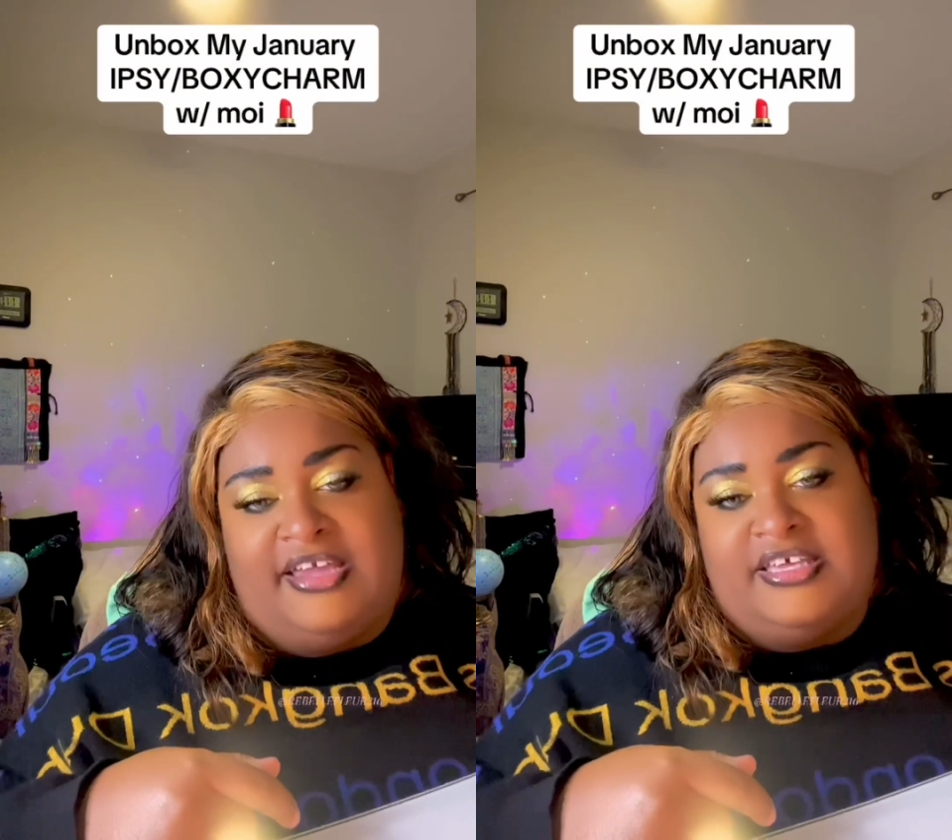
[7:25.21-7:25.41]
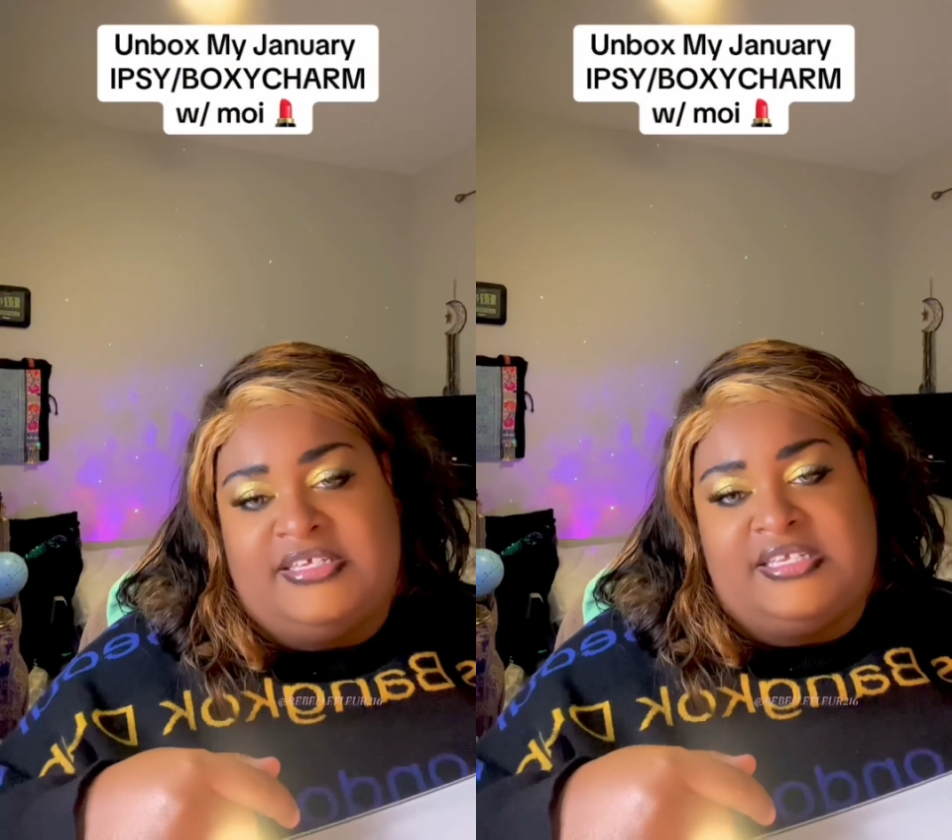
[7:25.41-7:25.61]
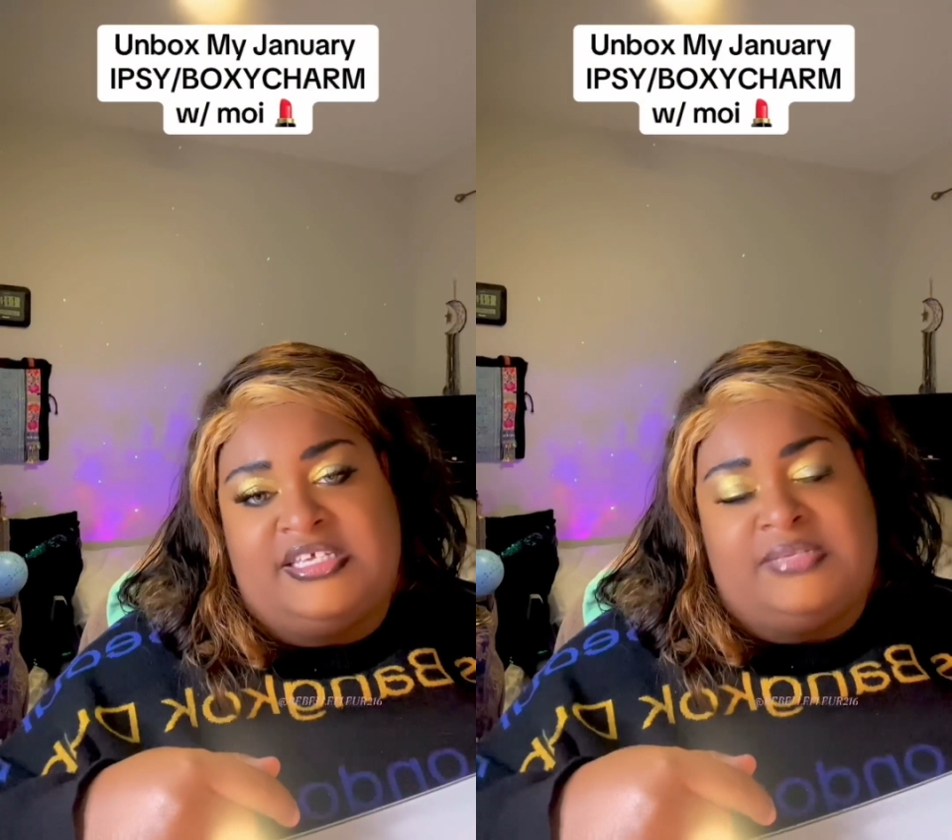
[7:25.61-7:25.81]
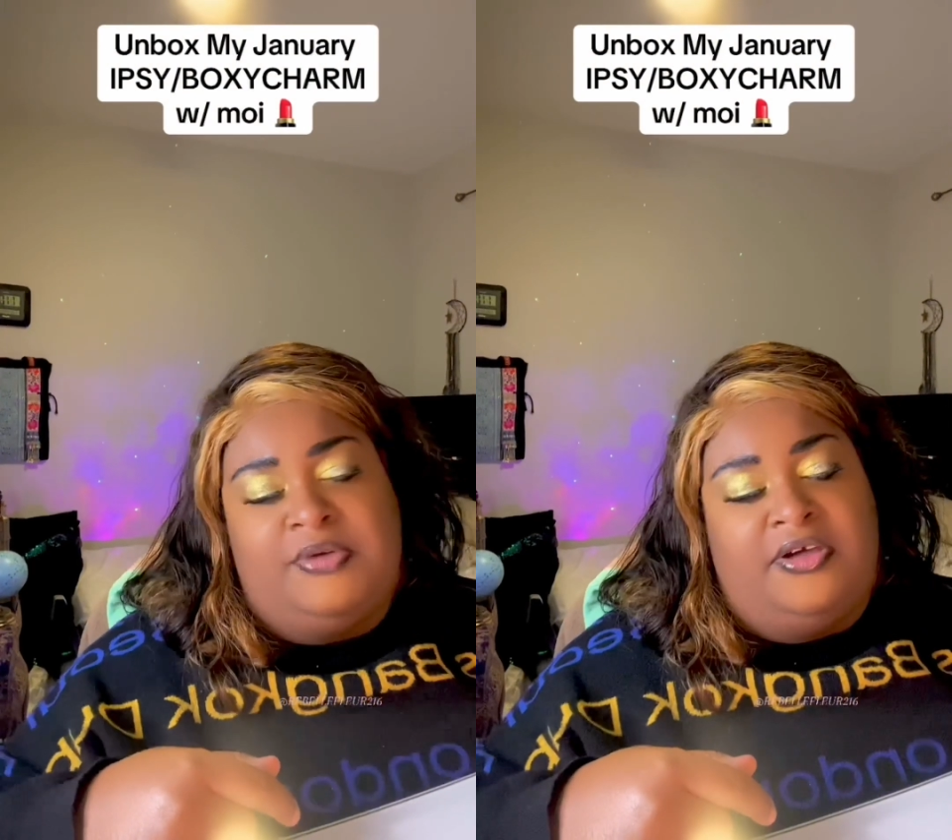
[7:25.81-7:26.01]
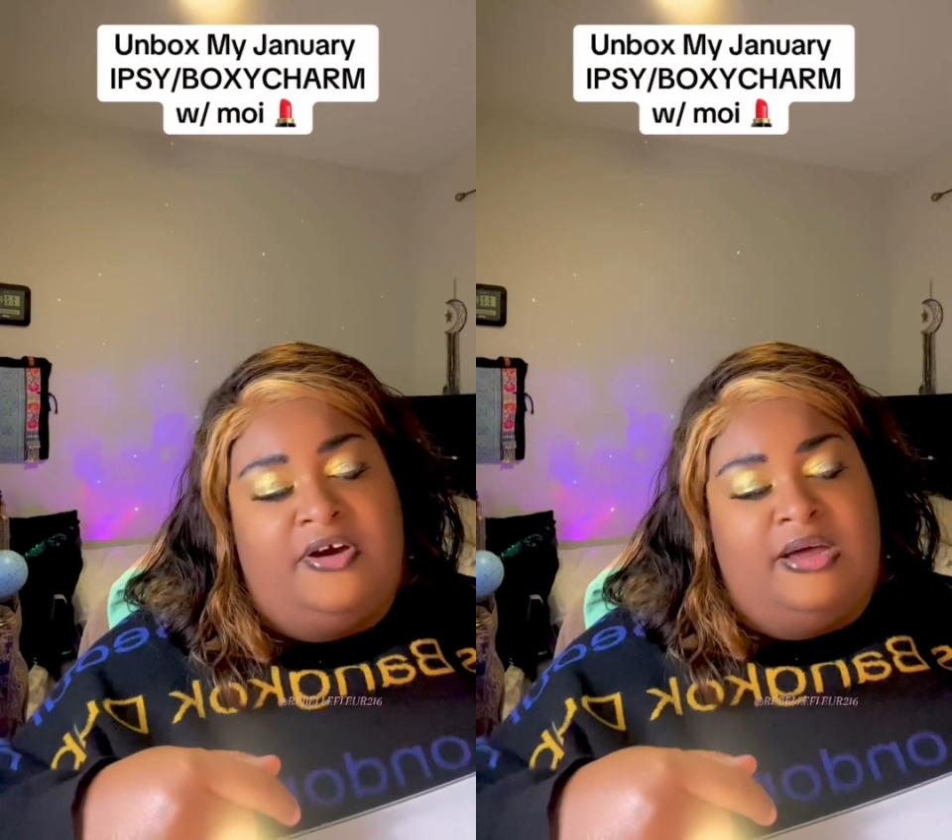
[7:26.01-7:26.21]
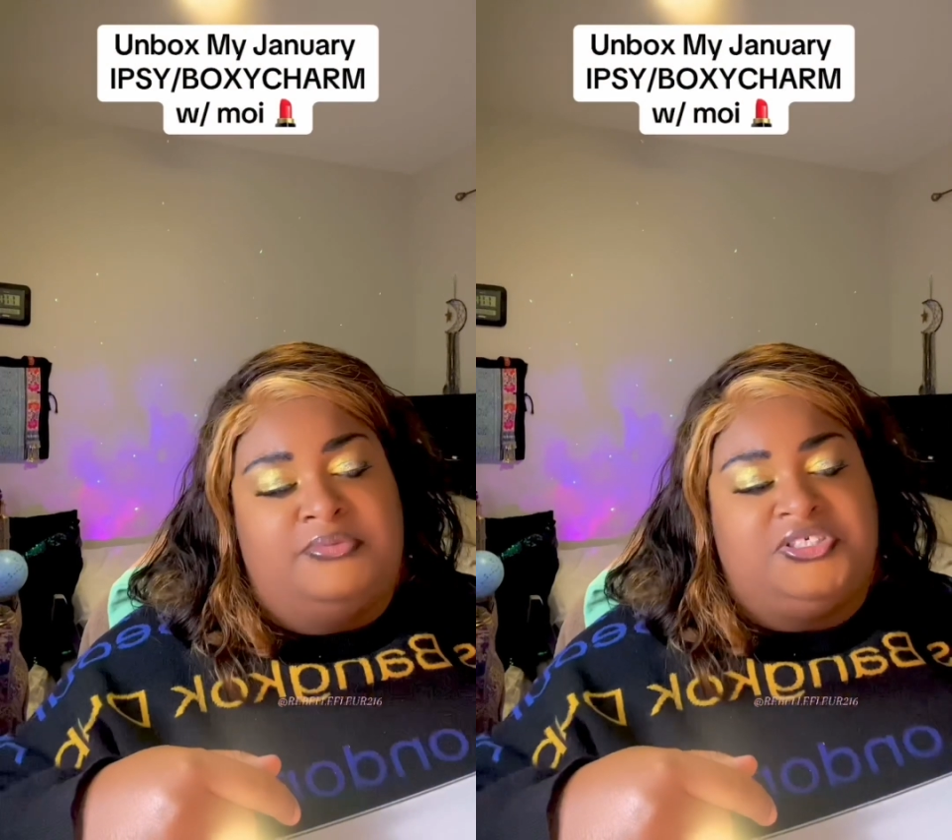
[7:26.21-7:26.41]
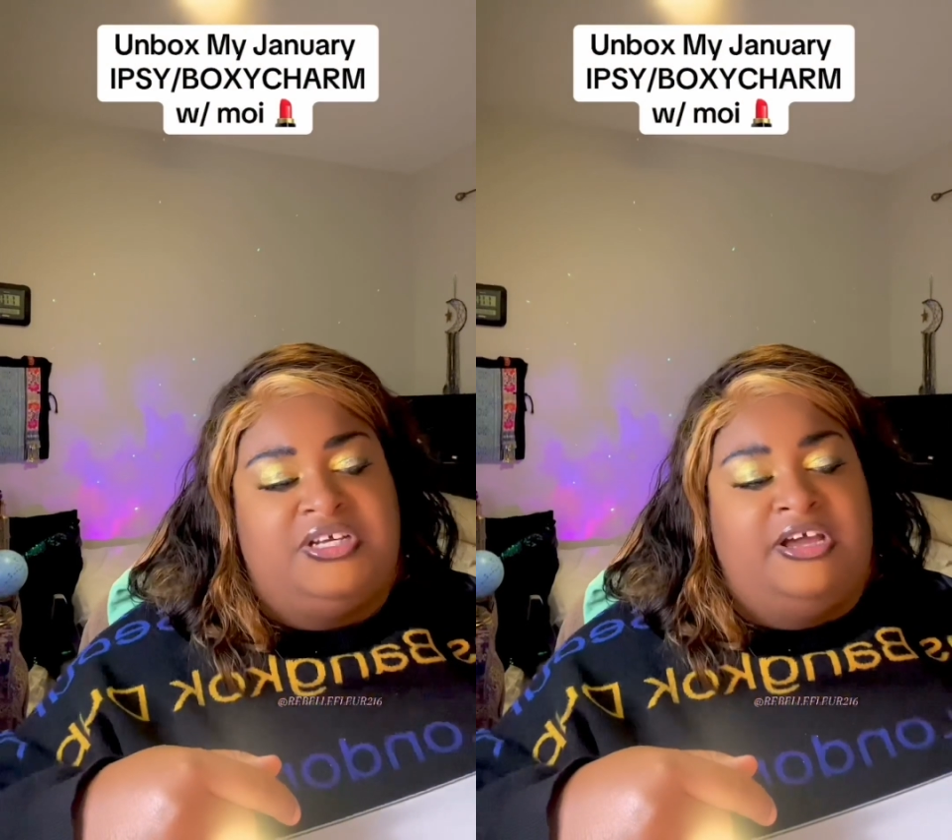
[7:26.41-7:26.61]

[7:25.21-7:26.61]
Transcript: is the smaller option.